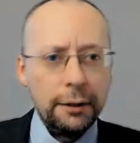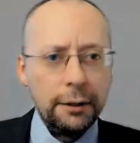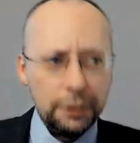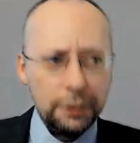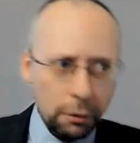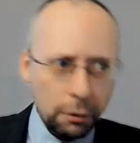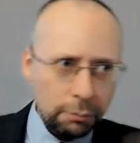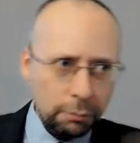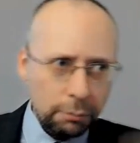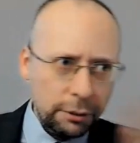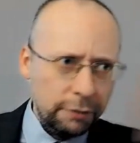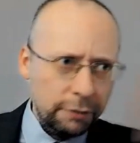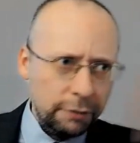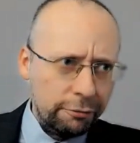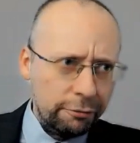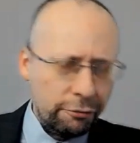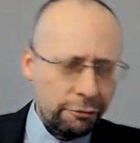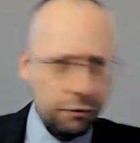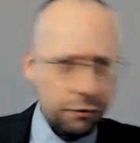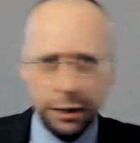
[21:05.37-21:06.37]
It's about being
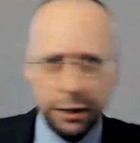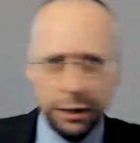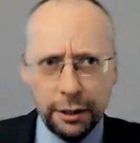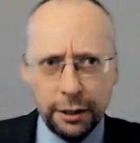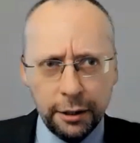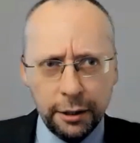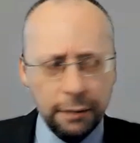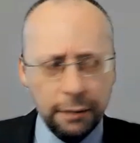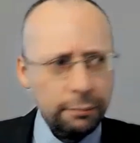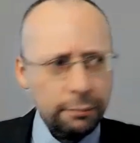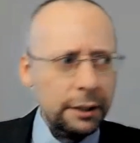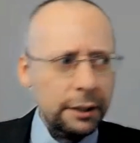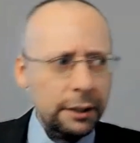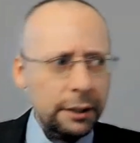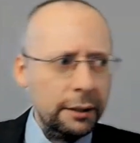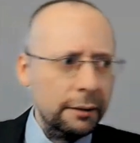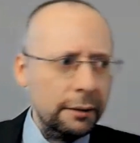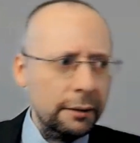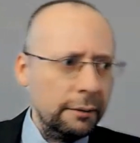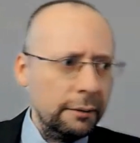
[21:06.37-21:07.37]
free,
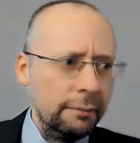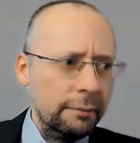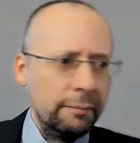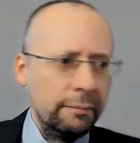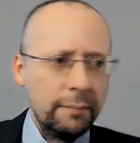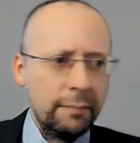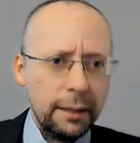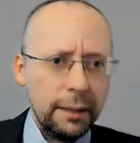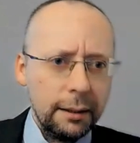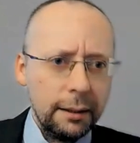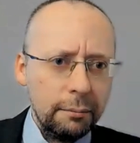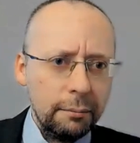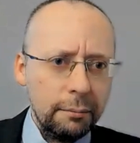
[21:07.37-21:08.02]
being